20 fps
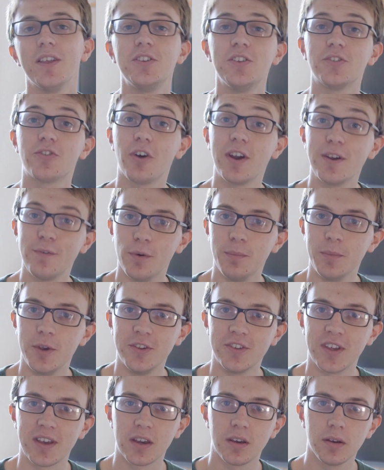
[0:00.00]
This is great for
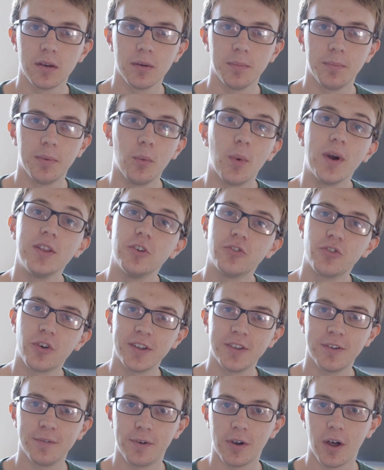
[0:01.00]
music, but when you're
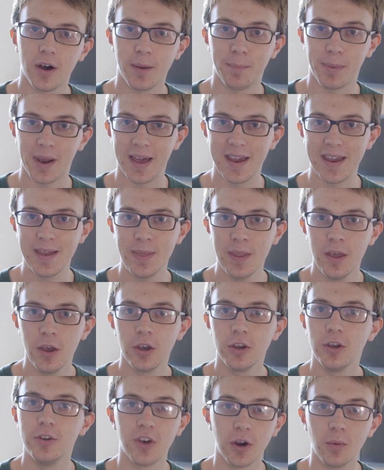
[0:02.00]
trying to fly a plane,
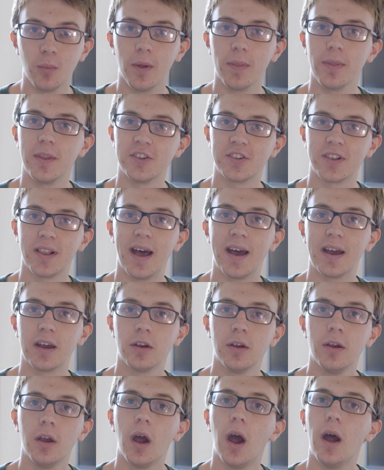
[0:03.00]
you don't want this lag.
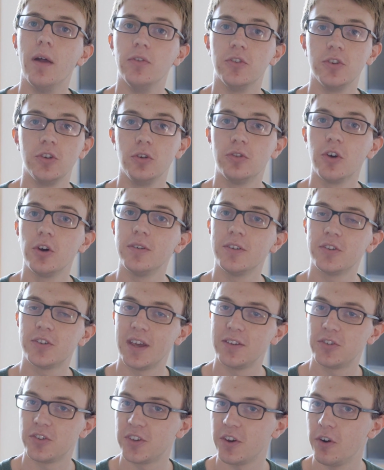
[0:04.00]
And you don't
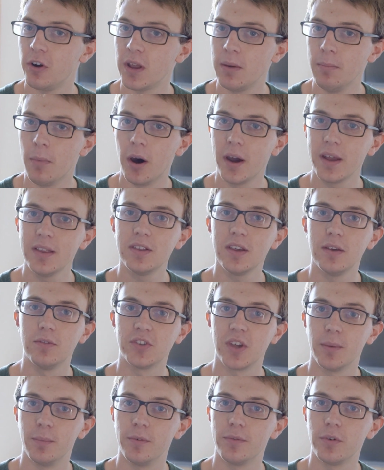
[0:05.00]
necessarily mind if
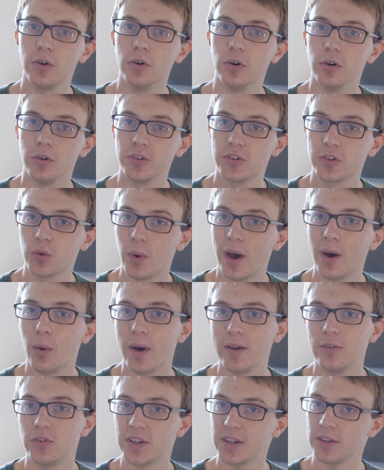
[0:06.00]
some of your square
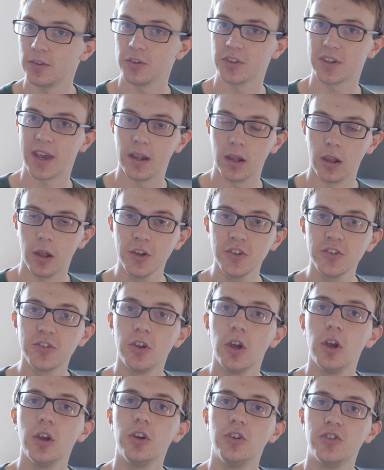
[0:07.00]
wave signals get lost.
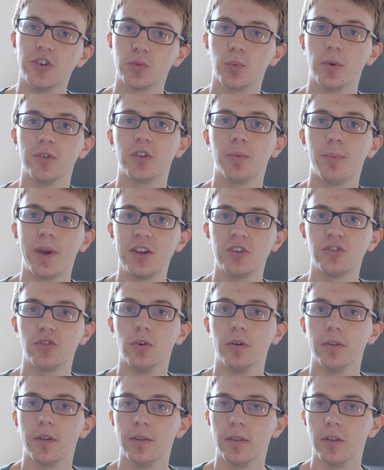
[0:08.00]
You just want to make
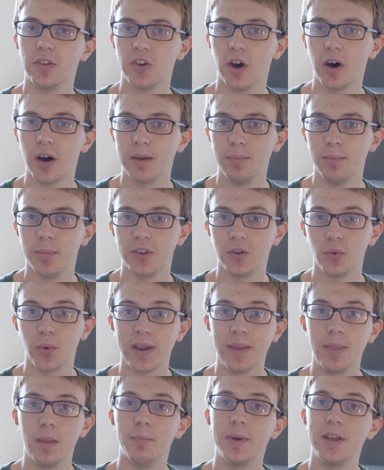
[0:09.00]
sure that the time
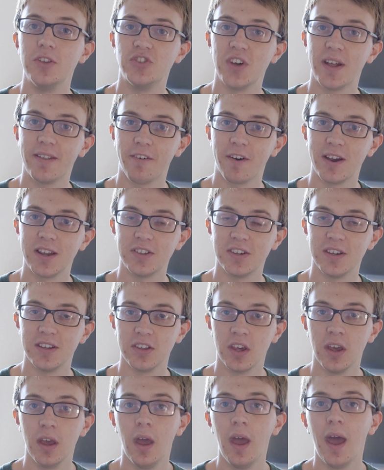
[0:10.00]
between them being
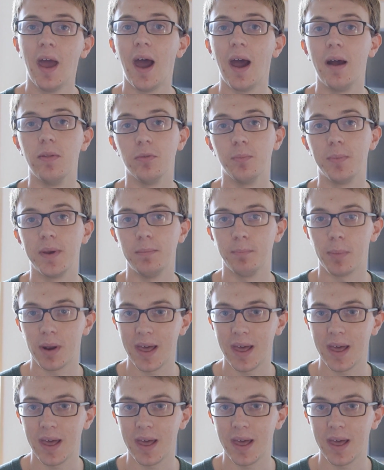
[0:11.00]
generated and being